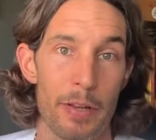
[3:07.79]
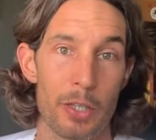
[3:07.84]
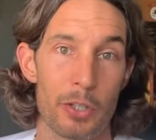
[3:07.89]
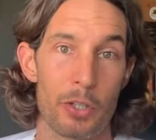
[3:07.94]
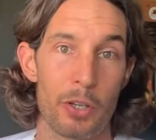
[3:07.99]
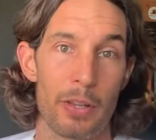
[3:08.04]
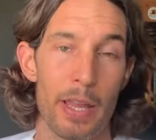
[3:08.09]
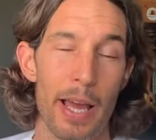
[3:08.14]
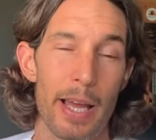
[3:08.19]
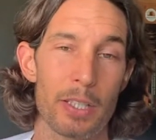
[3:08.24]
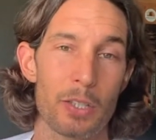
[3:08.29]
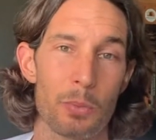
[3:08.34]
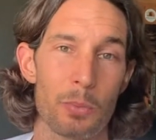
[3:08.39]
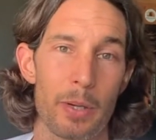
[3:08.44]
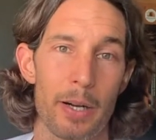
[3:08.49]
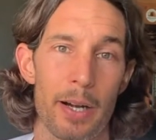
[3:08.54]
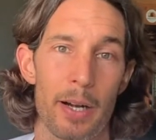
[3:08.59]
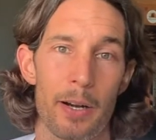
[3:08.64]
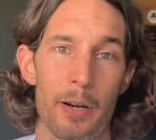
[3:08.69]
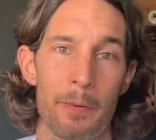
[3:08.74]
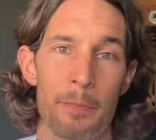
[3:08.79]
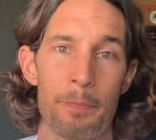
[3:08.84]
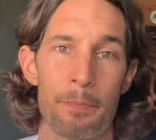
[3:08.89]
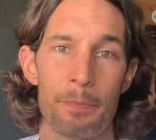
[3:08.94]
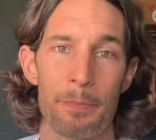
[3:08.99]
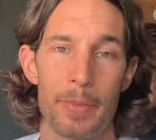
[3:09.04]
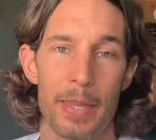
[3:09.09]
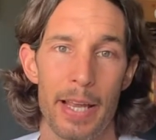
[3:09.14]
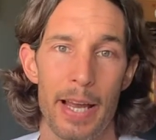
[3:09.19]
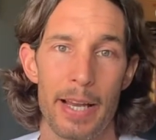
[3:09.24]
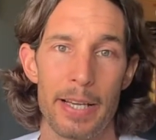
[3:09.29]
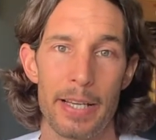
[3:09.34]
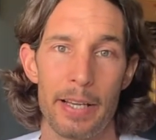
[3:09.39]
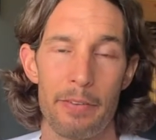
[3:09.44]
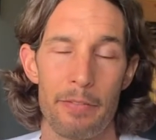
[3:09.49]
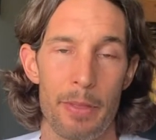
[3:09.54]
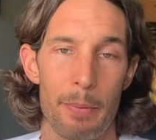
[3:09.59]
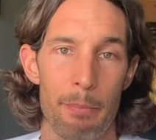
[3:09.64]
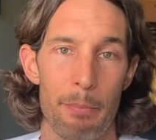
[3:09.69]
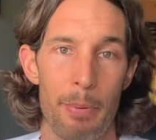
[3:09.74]
And so that's where the idea
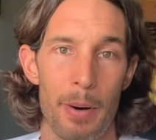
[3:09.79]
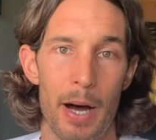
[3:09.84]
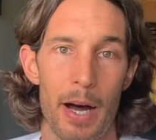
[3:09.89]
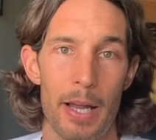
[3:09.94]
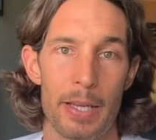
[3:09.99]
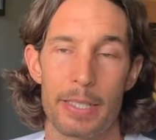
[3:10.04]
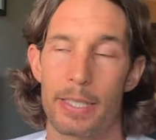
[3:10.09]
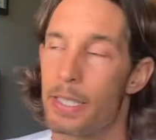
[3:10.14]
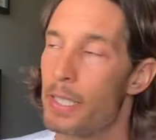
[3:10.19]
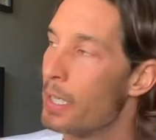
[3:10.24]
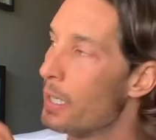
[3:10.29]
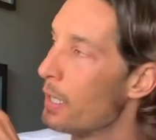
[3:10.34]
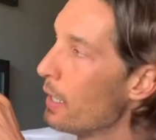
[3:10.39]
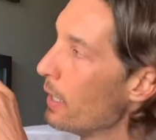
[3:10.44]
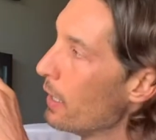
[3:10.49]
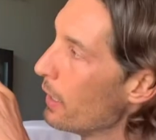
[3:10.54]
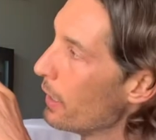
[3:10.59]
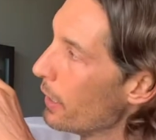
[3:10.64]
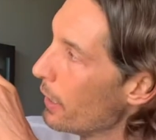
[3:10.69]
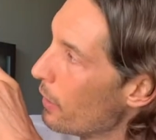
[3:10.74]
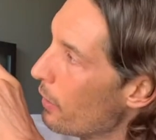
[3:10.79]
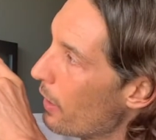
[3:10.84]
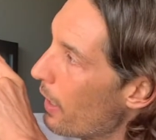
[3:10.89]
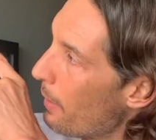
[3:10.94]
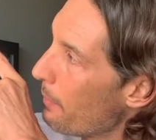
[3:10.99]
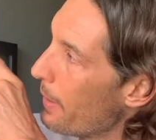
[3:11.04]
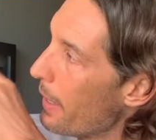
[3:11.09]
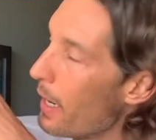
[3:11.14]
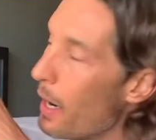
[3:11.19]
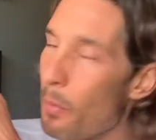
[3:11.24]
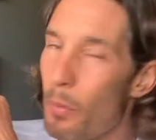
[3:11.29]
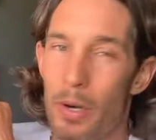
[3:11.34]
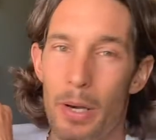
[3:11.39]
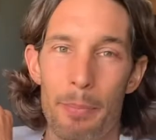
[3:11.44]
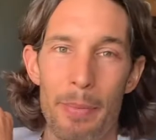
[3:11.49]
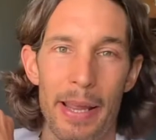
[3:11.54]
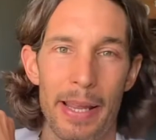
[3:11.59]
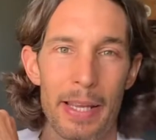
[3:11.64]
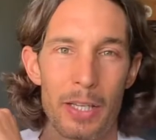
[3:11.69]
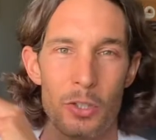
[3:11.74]
of the bus, I want to
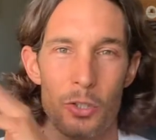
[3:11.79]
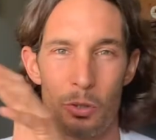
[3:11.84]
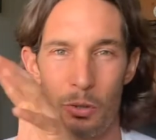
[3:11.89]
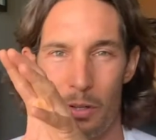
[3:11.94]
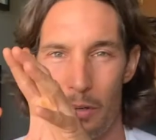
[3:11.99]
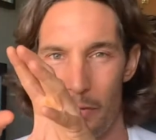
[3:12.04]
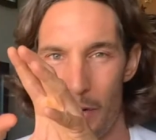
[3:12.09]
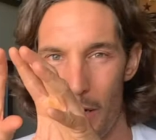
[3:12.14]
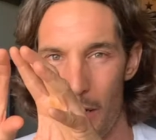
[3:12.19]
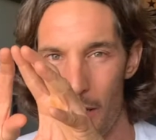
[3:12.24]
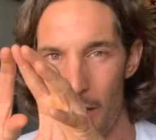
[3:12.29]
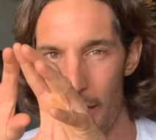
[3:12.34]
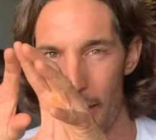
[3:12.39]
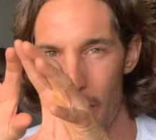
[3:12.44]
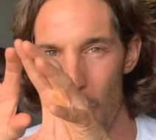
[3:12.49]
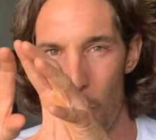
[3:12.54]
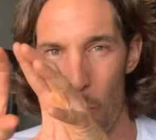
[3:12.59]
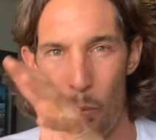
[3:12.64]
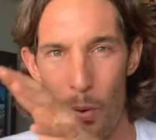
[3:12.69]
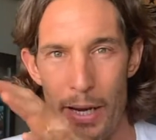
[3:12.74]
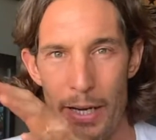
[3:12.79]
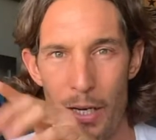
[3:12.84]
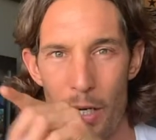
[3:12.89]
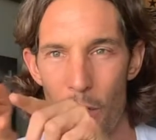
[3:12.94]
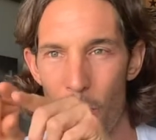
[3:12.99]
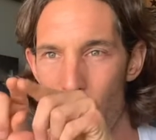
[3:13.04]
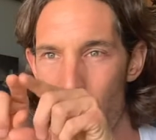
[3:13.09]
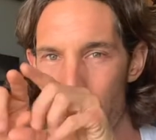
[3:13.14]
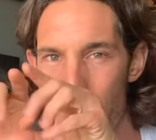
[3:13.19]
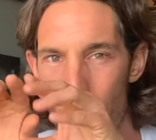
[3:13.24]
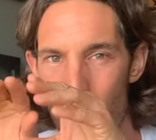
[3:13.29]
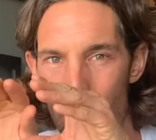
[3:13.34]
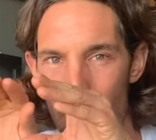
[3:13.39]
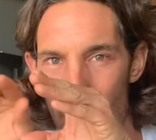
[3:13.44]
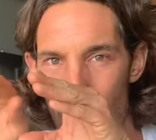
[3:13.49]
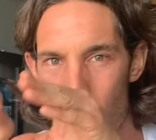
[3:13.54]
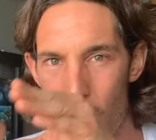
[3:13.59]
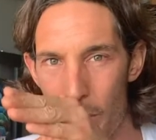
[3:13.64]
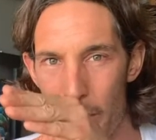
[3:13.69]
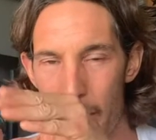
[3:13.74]
make it sort of like a window, like you're
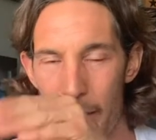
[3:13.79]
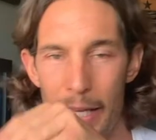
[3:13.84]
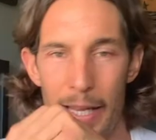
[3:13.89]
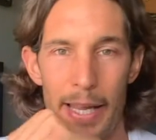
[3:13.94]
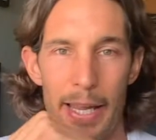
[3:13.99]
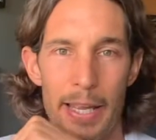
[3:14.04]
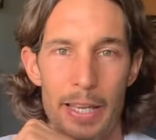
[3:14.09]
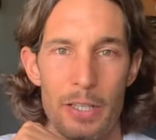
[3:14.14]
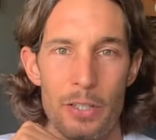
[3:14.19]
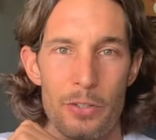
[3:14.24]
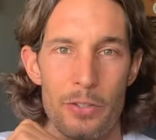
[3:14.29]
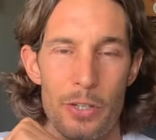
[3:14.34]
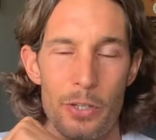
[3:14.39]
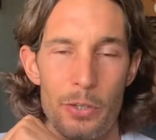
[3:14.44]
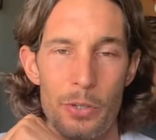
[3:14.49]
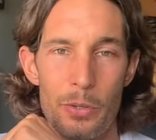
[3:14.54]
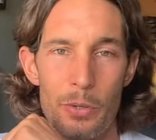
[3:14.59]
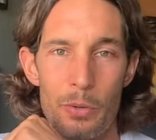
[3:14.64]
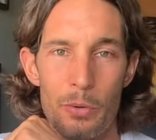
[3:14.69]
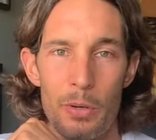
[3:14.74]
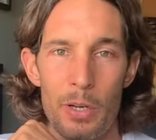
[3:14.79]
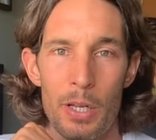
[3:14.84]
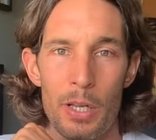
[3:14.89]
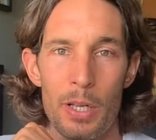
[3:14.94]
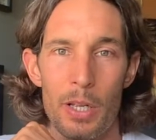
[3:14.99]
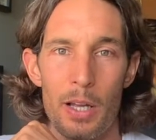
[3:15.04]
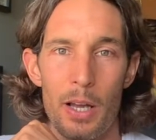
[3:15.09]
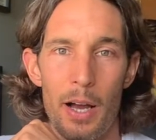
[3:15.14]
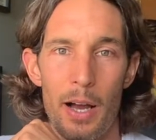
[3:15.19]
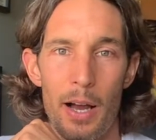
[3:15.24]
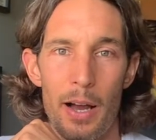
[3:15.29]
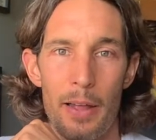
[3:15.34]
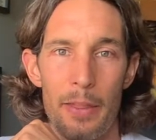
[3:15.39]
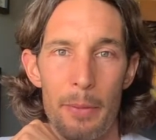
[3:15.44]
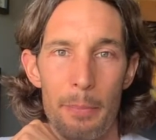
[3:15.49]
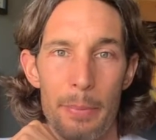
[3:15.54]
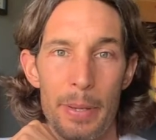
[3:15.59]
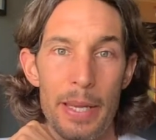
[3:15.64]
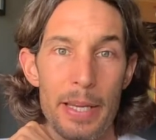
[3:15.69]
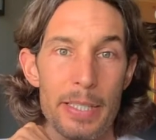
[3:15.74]
looking into
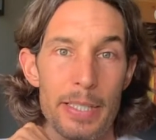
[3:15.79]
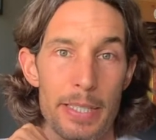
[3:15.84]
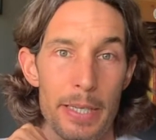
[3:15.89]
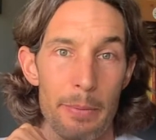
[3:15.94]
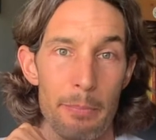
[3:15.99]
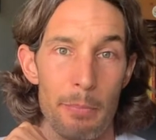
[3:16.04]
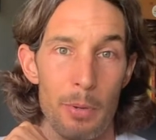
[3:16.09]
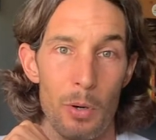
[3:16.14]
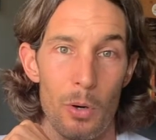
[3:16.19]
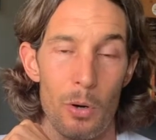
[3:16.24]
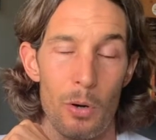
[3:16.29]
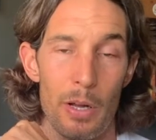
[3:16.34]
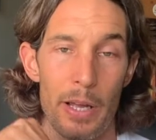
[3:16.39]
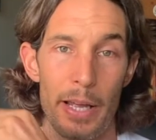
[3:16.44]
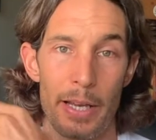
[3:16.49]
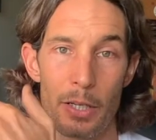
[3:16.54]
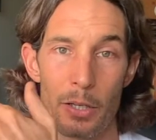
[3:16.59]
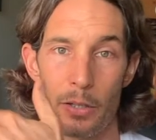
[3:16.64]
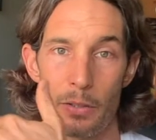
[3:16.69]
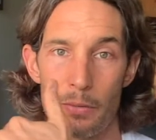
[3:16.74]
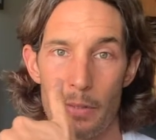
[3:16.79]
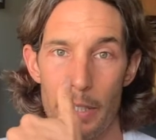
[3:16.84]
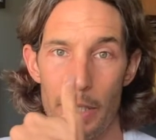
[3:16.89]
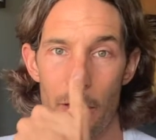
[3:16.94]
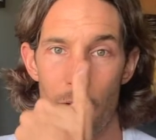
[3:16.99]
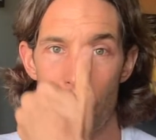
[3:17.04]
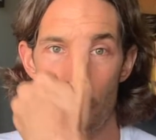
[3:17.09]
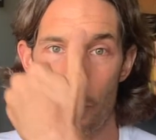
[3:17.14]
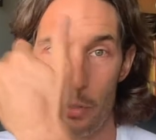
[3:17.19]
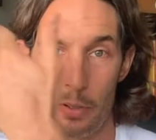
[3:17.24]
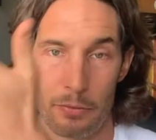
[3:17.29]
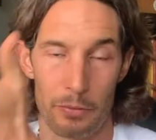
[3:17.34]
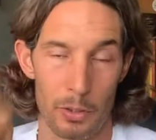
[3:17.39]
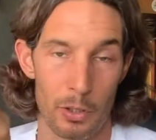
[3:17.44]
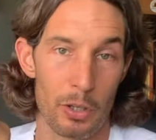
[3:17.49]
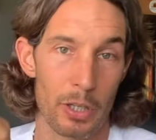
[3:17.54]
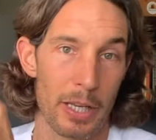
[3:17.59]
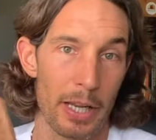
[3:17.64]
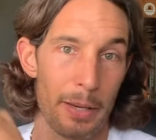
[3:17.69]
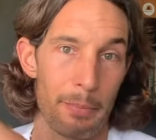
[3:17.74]
the peace symbol and you're, sort of
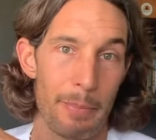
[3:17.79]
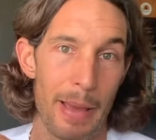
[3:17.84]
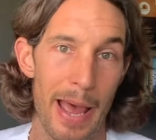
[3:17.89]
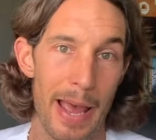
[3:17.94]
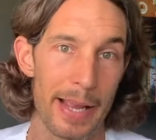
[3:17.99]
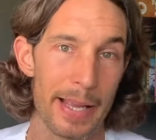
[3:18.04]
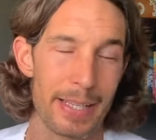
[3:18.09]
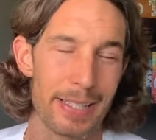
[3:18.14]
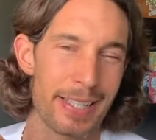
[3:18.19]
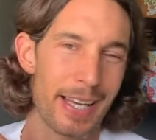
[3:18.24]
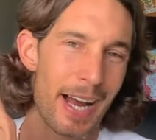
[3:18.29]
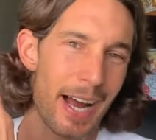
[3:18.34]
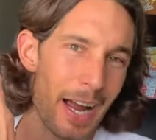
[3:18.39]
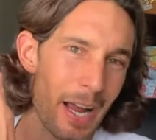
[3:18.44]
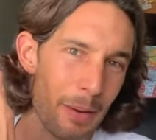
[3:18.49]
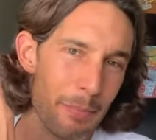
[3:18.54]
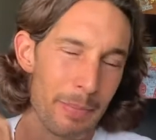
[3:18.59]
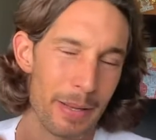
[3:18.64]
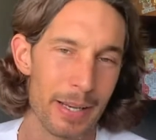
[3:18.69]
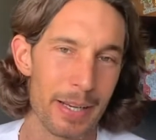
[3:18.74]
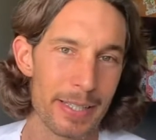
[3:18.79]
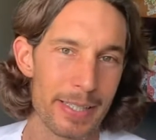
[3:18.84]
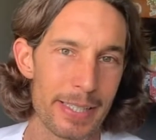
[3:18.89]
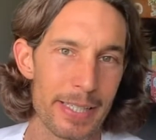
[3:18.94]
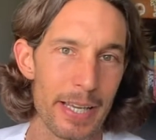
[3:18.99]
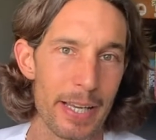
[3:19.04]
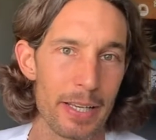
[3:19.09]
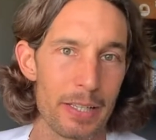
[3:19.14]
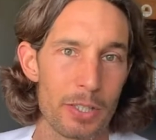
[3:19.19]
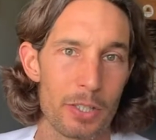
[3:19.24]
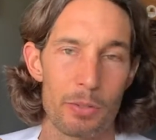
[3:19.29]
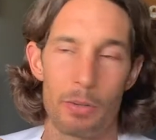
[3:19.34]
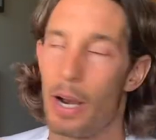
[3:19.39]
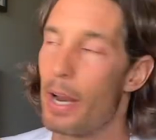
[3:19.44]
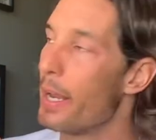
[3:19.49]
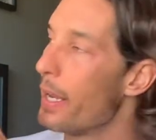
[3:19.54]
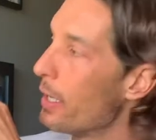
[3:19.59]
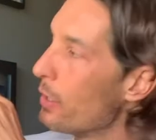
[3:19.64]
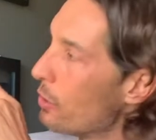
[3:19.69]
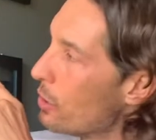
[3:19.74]
looking back in time in a sense,
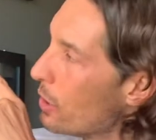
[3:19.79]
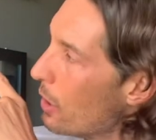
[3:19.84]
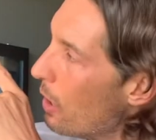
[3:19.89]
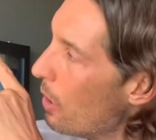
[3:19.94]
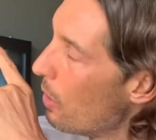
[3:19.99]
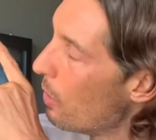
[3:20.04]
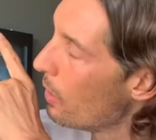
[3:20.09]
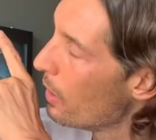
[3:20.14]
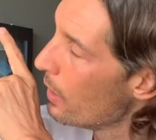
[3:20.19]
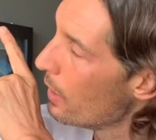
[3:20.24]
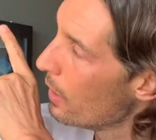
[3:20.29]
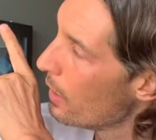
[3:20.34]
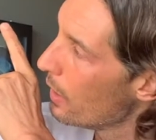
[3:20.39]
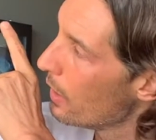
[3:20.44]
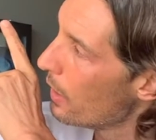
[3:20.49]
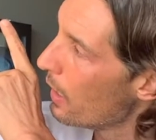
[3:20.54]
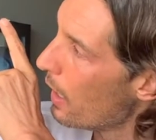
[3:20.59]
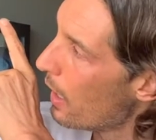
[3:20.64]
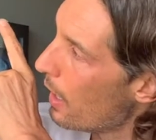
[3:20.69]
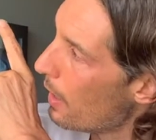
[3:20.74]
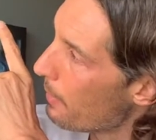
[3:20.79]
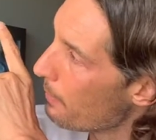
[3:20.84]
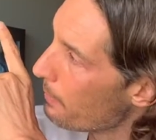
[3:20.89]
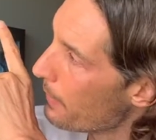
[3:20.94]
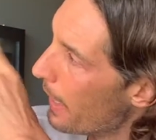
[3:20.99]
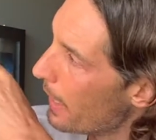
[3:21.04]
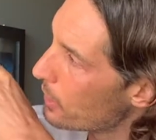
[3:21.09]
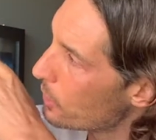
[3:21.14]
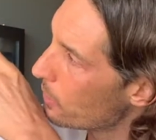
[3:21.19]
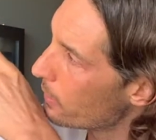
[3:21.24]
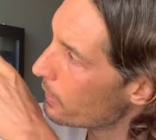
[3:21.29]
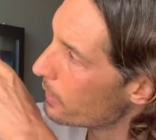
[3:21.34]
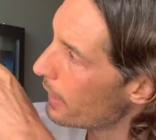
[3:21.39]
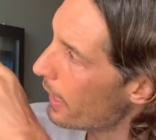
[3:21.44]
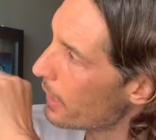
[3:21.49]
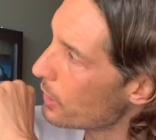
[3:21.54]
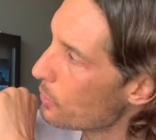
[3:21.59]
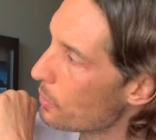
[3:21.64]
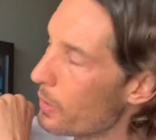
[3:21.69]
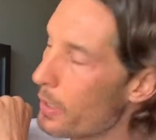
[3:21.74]
right? And so that's
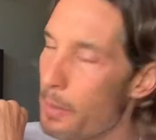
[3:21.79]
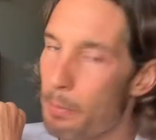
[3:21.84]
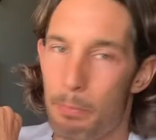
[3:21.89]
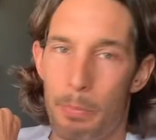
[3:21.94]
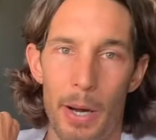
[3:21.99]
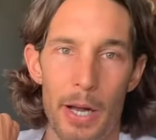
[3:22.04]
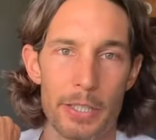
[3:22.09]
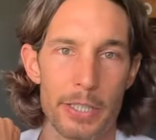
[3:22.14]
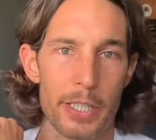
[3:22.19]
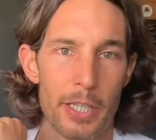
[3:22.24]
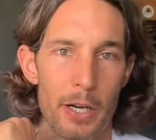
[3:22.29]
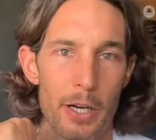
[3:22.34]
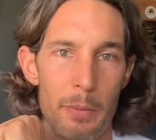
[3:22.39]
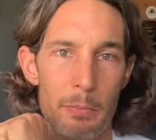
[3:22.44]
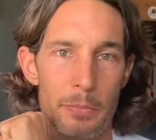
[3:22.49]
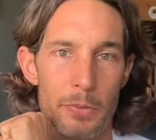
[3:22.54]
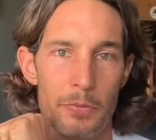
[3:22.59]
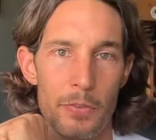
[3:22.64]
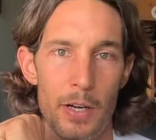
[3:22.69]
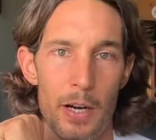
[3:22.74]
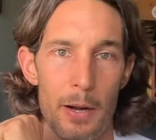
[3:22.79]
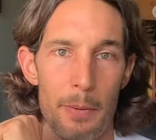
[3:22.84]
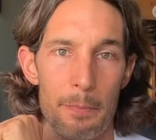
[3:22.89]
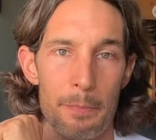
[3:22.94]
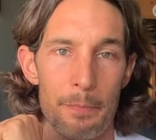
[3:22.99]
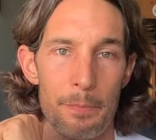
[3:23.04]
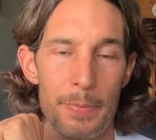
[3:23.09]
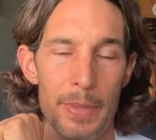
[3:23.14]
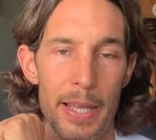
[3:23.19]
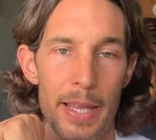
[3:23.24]
where the bus comes from.